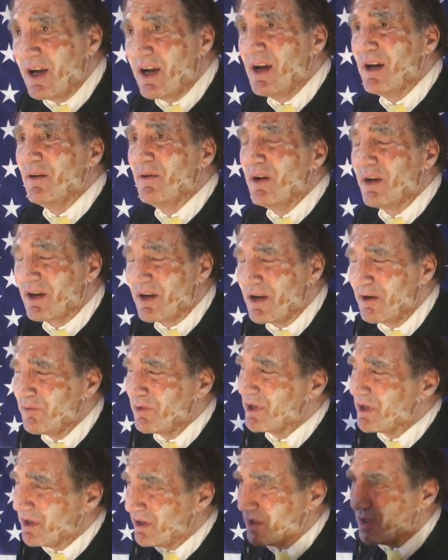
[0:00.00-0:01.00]
Come
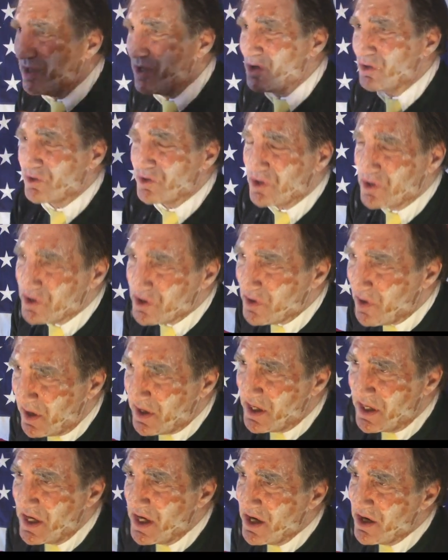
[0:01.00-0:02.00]
a little closer so I
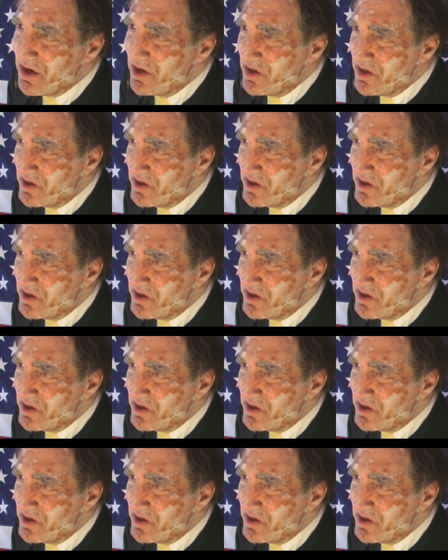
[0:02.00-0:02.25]
can hear